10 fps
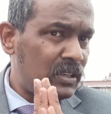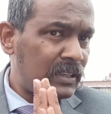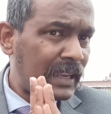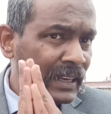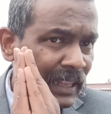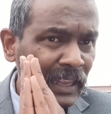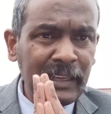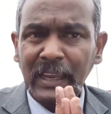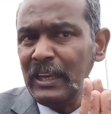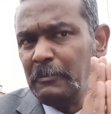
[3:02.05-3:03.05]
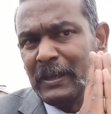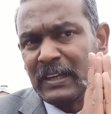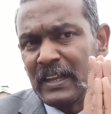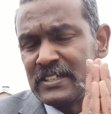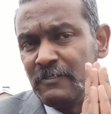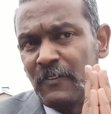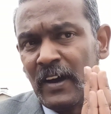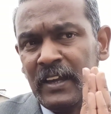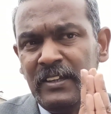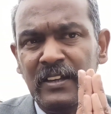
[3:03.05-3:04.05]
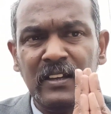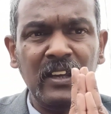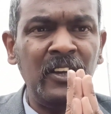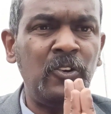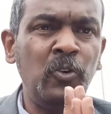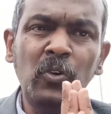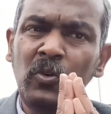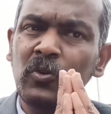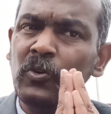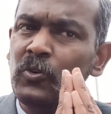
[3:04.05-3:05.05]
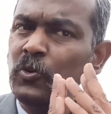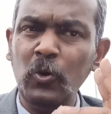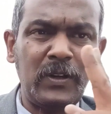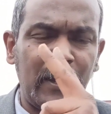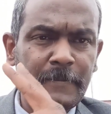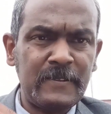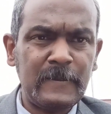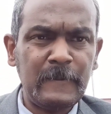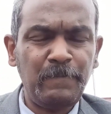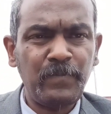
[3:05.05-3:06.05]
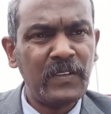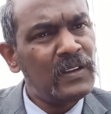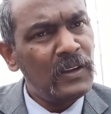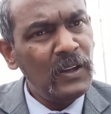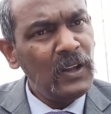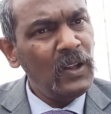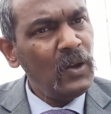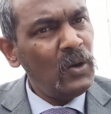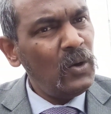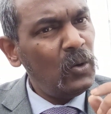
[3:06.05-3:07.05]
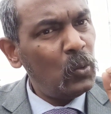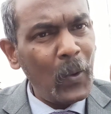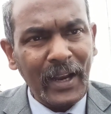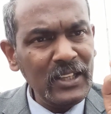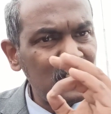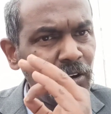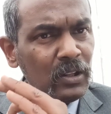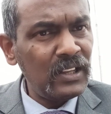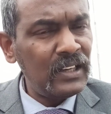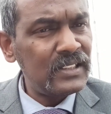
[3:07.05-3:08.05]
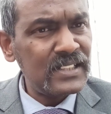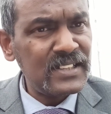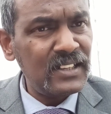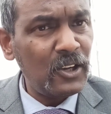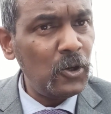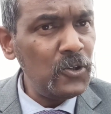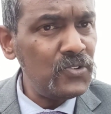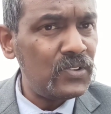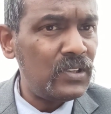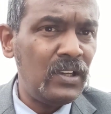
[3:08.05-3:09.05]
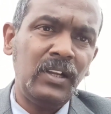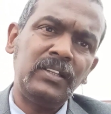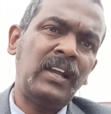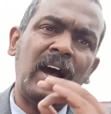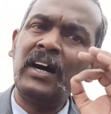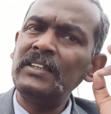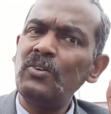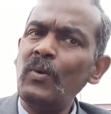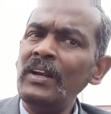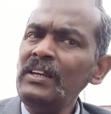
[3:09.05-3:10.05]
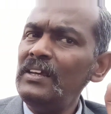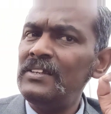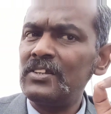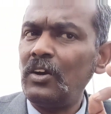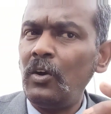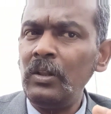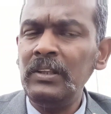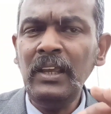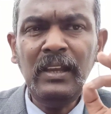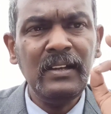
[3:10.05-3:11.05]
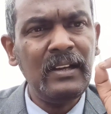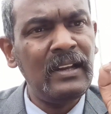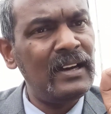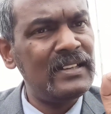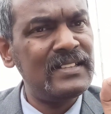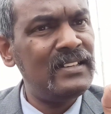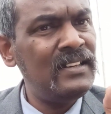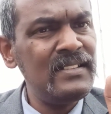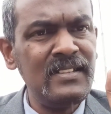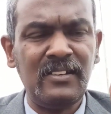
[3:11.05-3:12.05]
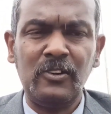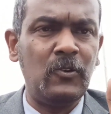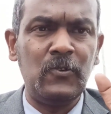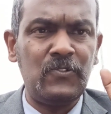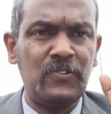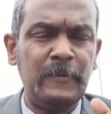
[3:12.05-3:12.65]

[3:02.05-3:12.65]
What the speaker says: can again be classified into two types. One is called the necessary goods, the other one is called the luxurious goods.